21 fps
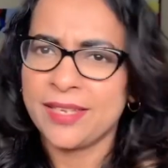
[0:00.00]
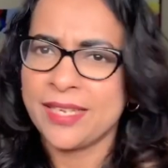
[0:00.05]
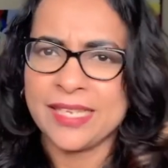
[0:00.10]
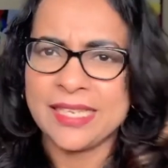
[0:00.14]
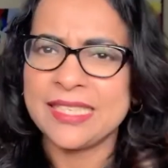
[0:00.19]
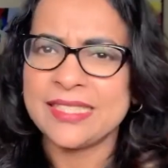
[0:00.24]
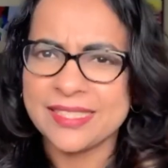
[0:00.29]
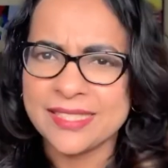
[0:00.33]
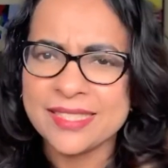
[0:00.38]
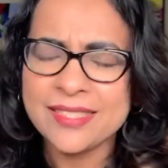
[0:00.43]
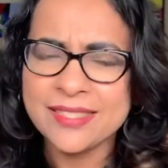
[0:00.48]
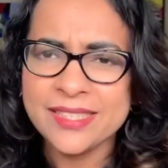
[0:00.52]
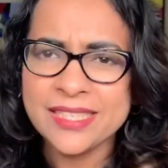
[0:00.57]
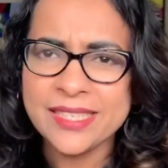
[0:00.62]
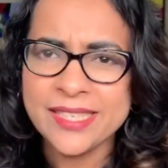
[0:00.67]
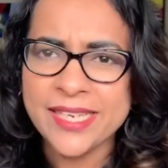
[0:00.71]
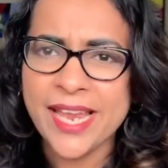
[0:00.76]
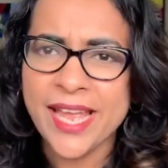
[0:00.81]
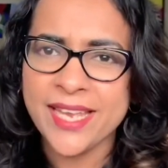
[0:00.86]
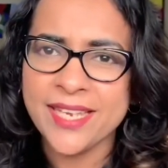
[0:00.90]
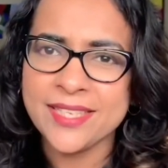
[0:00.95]
Is it the
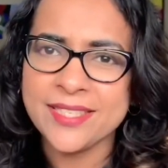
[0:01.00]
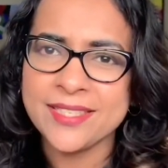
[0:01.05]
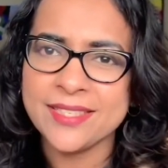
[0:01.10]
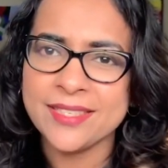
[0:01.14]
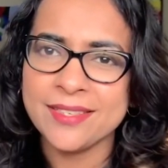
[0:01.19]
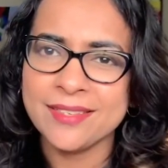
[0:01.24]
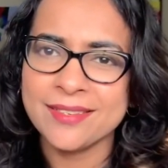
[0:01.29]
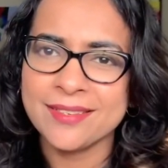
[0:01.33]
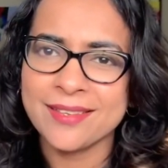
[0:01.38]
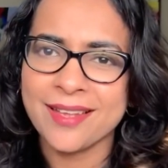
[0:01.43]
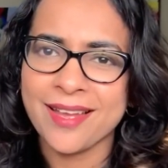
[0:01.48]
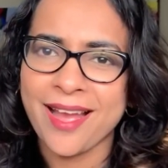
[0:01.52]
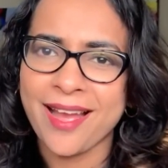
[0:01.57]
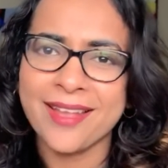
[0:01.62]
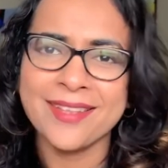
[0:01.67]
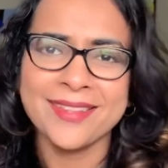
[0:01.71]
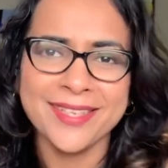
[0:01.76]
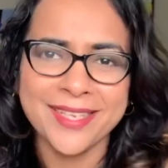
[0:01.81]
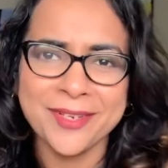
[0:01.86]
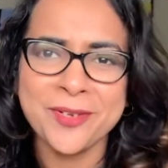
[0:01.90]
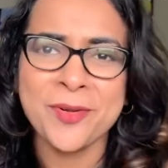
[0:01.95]
reality? Are
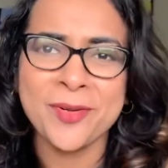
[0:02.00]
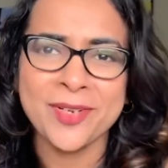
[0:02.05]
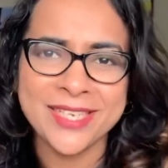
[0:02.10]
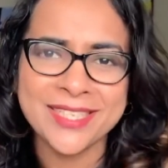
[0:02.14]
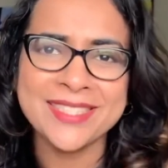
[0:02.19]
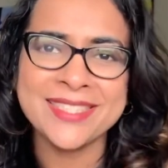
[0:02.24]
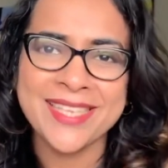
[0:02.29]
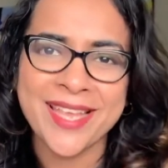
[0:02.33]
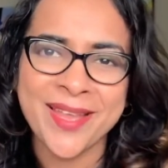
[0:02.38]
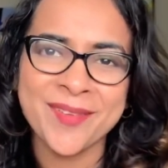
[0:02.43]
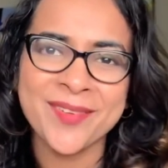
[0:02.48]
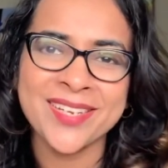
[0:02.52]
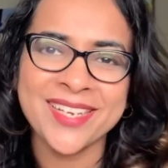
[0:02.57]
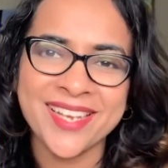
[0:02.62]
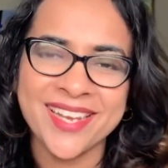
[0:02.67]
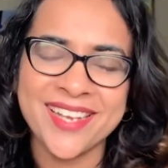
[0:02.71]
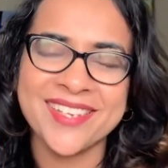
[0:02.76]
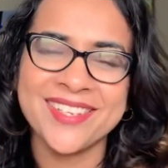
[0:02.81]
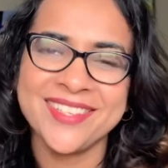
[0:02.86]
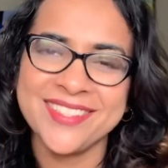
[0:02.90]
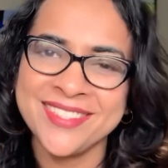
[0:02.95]
there only 7
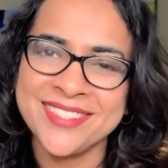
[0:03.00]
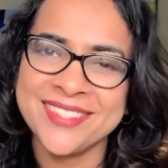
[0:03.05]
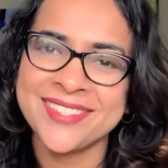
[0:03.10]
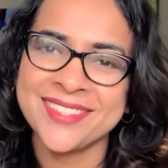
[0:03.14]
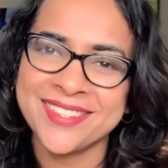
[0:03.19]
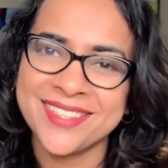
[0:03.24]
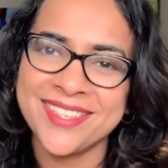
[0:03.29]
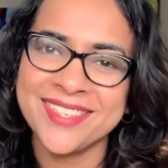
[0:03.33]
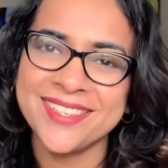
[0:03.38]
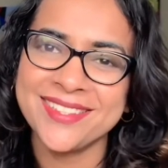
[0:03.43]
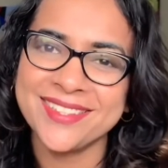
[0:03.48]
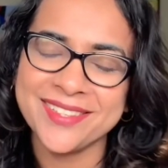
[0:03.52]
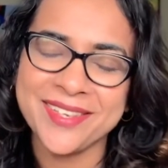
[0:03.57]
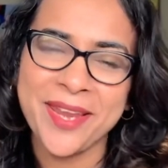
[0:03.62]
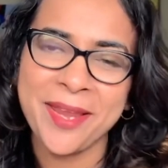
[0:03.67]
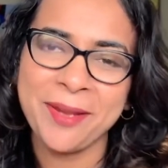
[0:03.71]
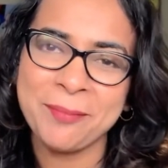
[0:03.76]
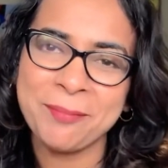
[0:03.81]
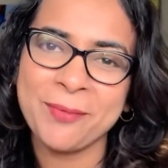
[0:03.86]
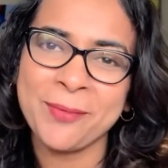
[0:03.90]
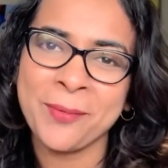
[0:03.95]
colors in the
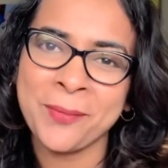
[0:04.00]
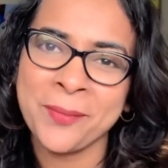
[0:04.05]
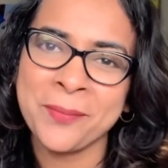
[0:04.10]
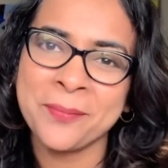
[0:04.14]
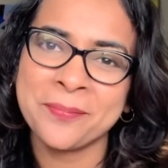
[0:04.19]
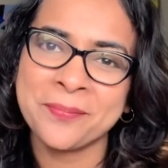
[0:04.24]
rainbow?